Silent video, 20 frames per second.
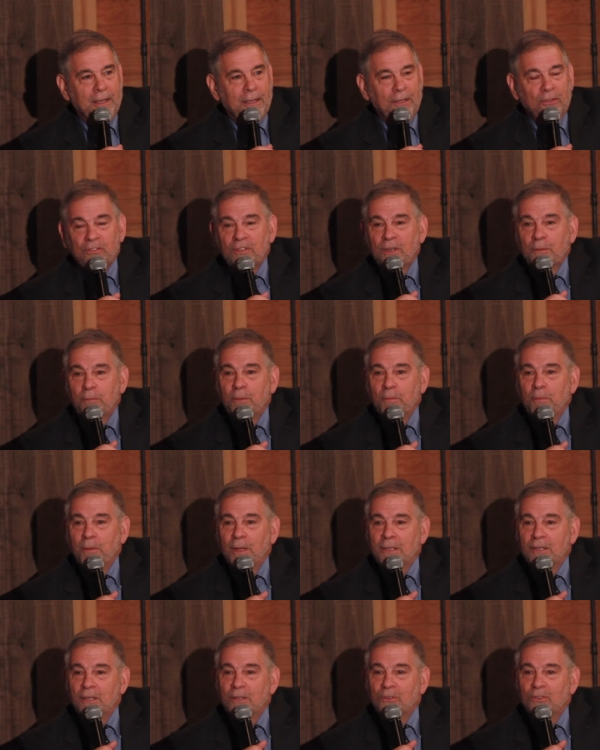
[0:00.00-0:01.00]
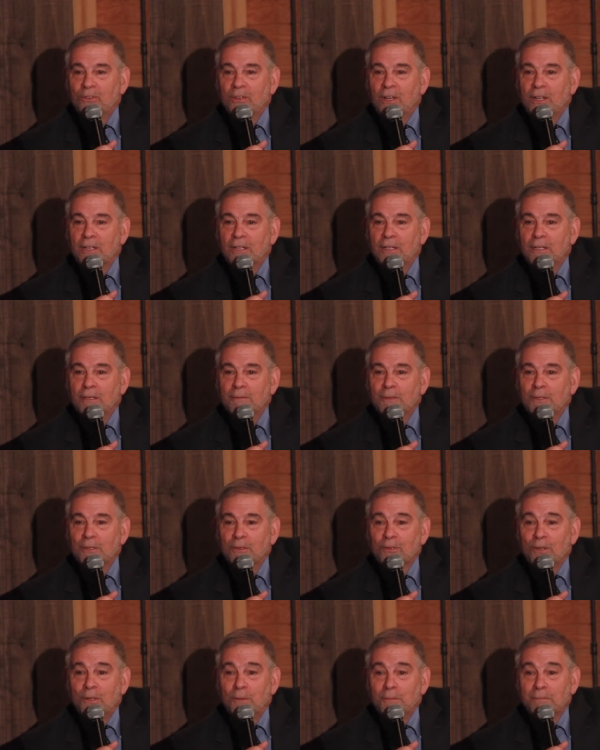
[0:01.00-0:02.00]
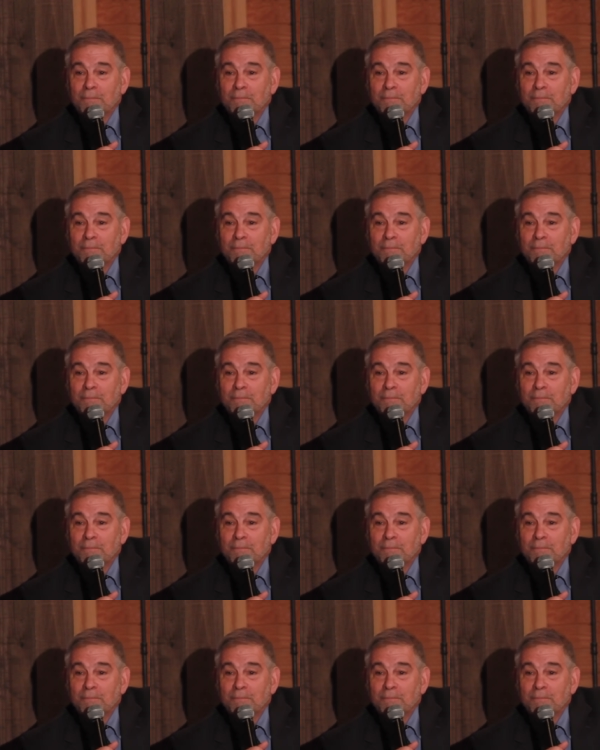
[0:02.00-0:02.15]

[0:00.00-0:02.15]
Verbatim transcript: he said, But my kids are not going to live in this home.